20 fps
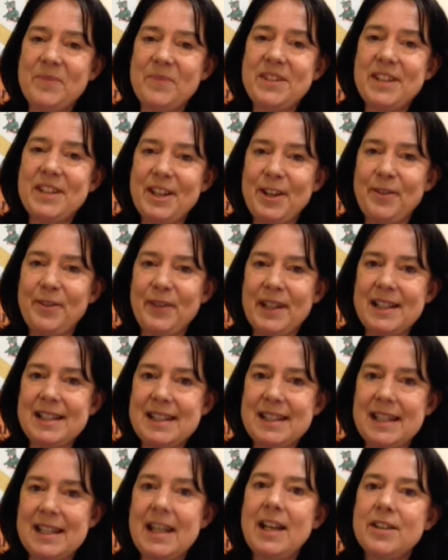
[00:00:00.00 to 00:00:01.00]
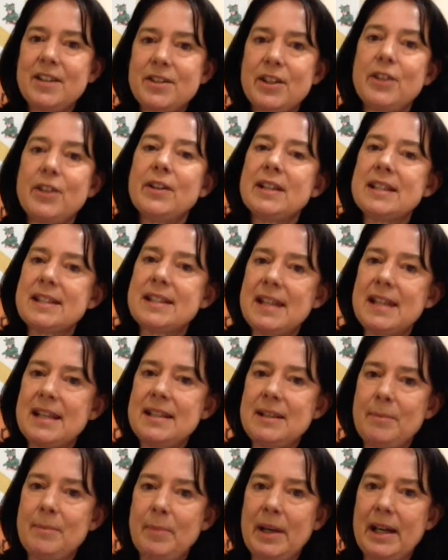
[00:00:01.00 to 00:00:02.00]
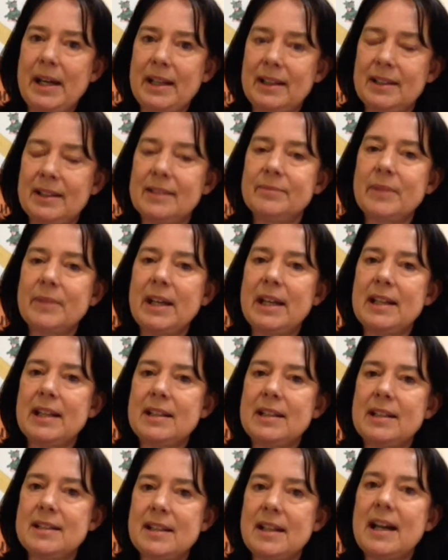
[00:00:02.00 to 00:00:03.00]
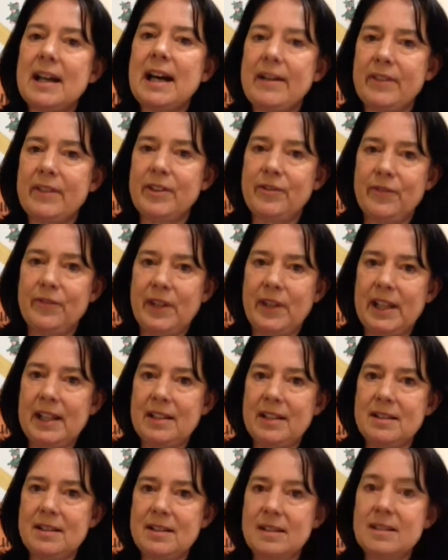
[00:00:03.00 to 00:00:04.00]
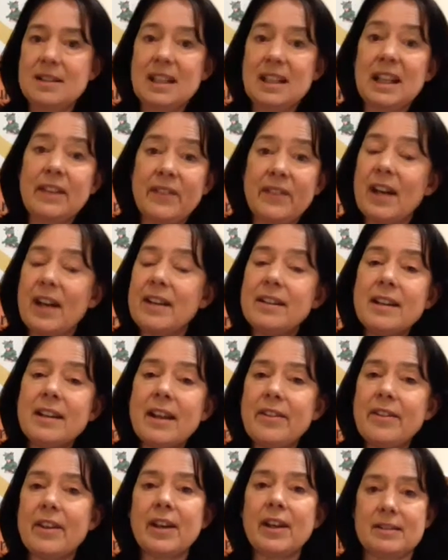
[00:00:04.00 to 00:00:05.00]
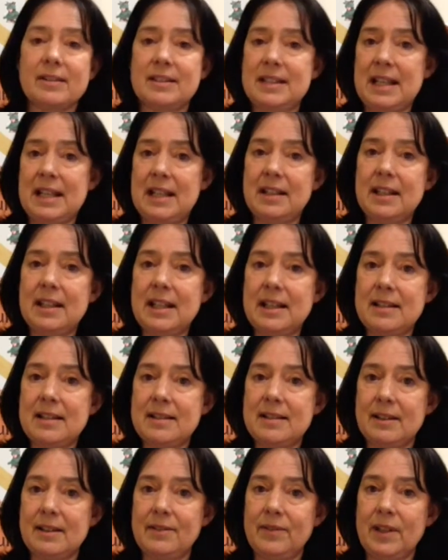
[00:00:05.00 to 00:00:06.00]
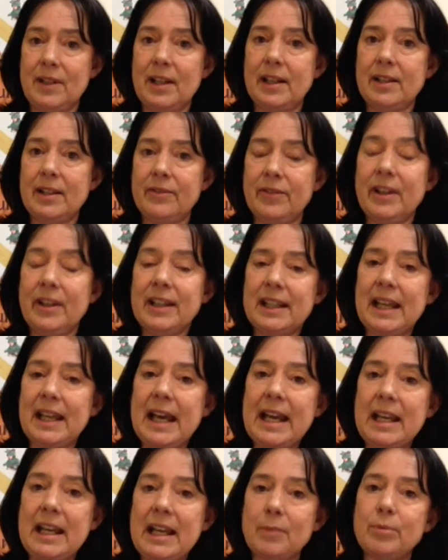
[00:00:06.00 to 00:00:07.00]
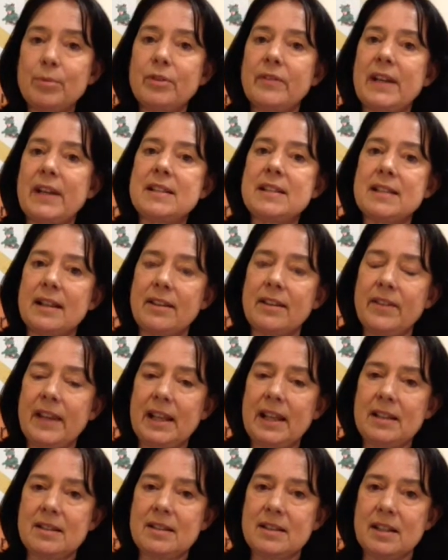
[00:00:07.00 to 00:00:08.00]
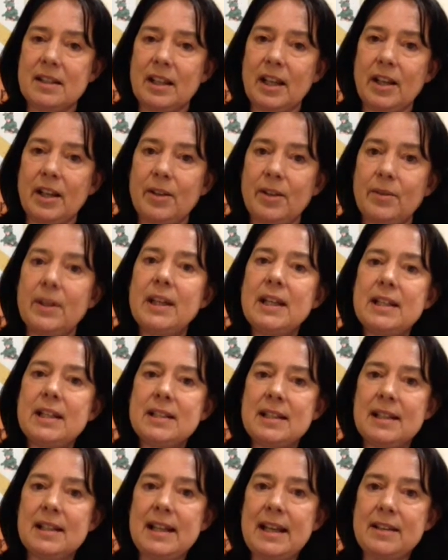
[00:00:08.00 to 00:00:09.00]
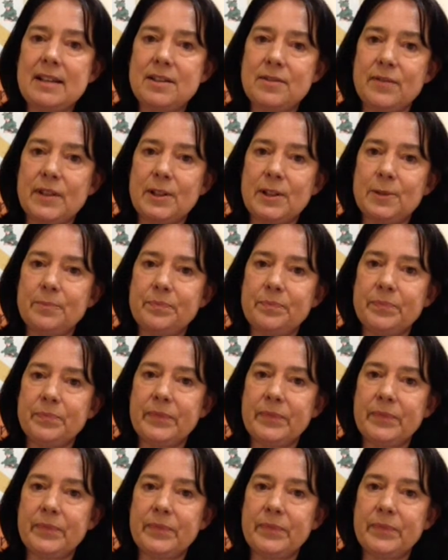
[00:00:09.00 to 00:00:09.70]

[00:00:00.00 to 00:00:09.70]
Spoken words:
service, so you can send it back and have it fixed to give it another 10 years of life, again preventing things to go to landfill.